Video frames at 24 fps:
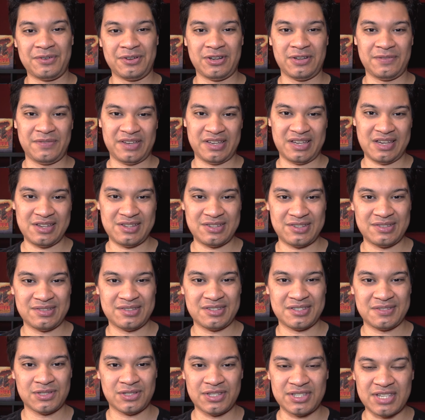
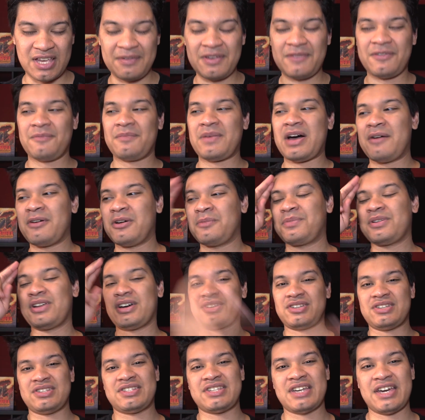notifications. So this is Javi from Javiwood
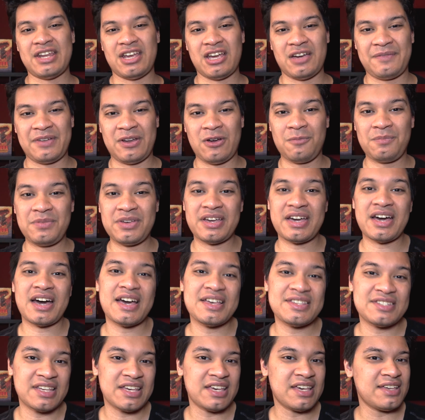Productions signing up, and hope you
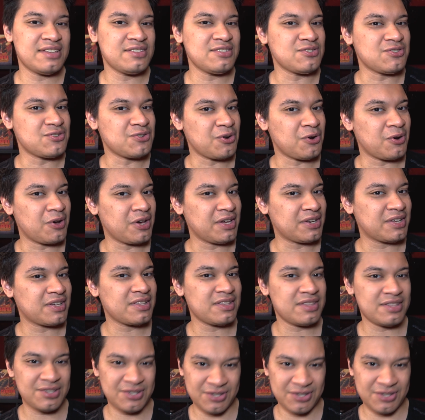guys enjoyed the